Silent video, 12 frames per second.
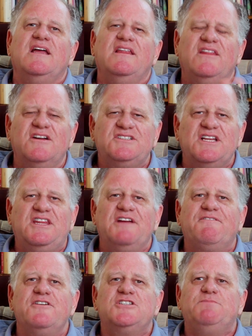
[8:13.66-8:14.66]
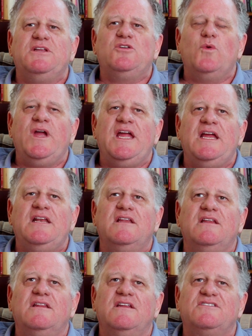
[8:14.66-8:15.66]
there's a difference between
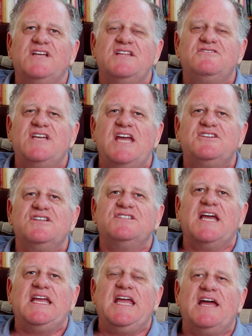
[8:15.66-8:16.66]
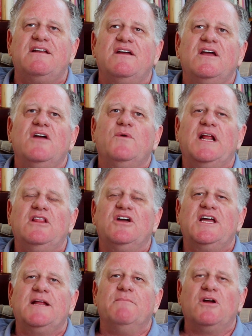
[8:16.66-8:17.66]
the sensations I get when I
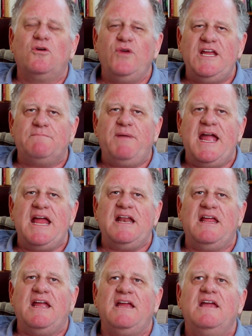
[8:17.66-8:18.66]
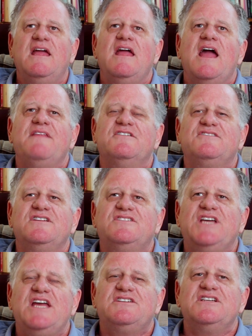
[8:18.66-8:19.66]
look at a Magritte painting and the
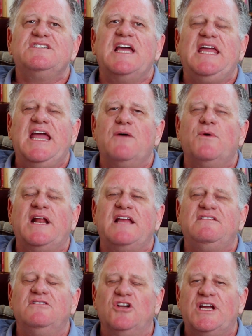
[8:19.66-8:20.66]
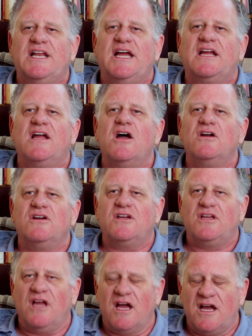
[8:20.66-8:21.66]
sensations I get when I look at
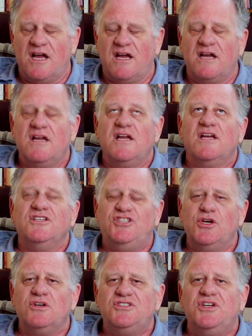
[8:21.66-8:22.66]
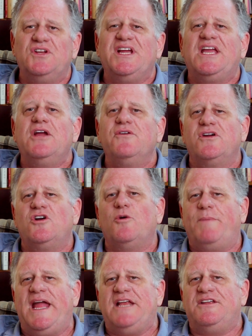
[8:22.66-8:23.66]
a Giorgio de
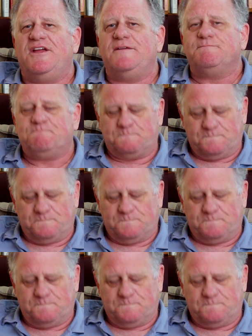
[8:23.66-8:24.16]
Chirico painting.